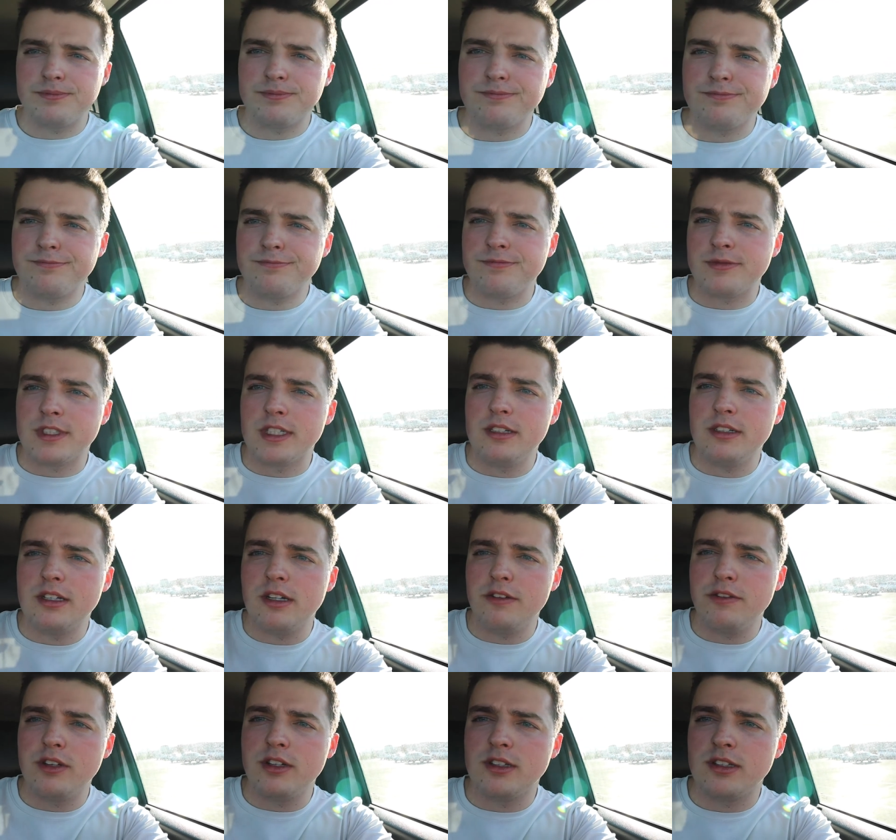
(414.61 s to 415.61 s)
I don't
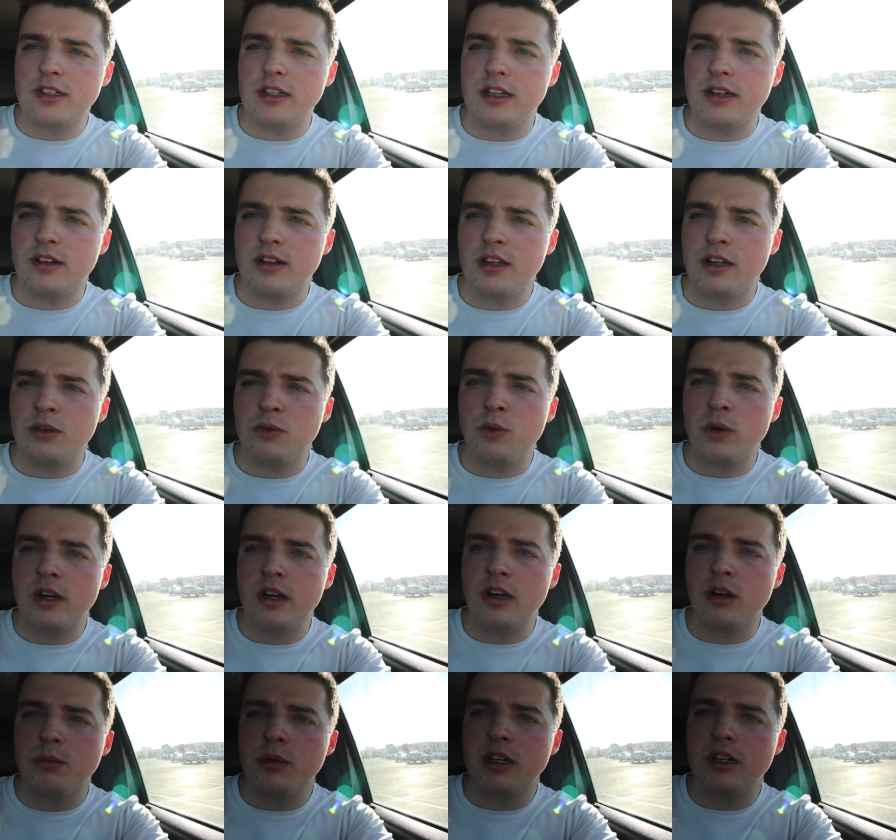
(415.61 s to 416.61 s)
know if you can see that all that
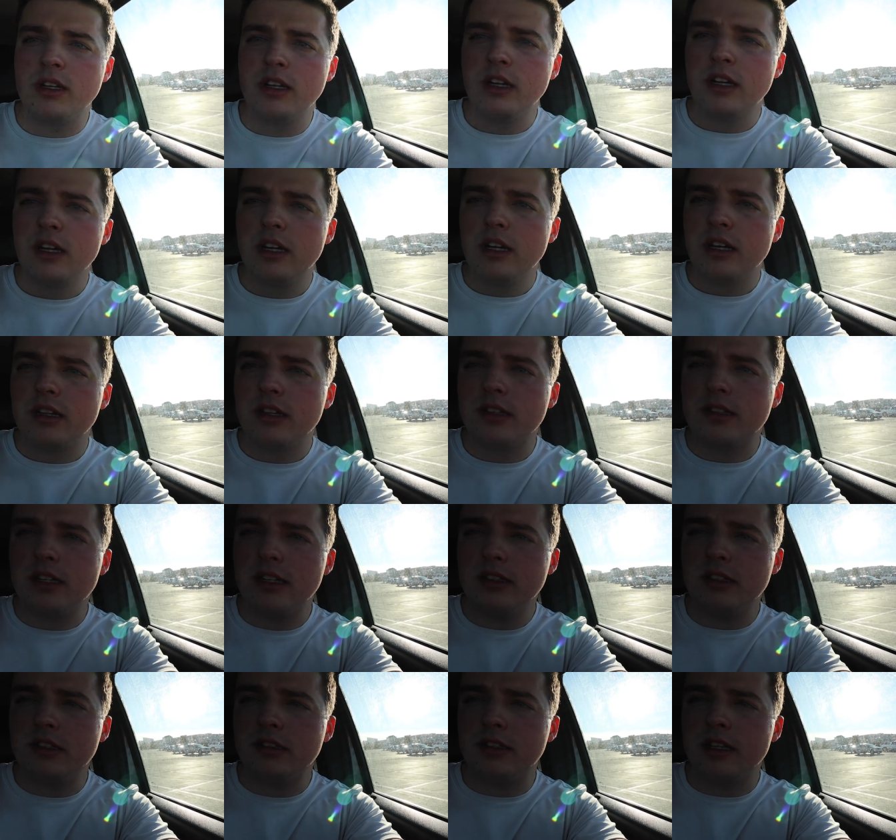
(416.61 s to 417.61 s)
well, but the
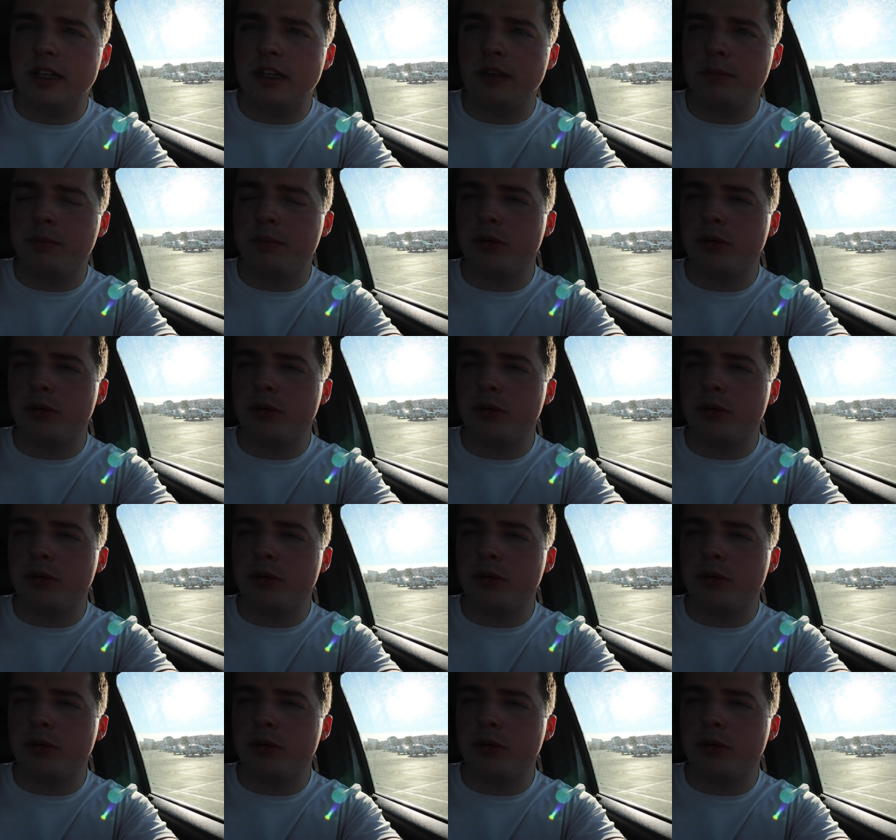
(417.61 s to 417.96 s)
sun's setting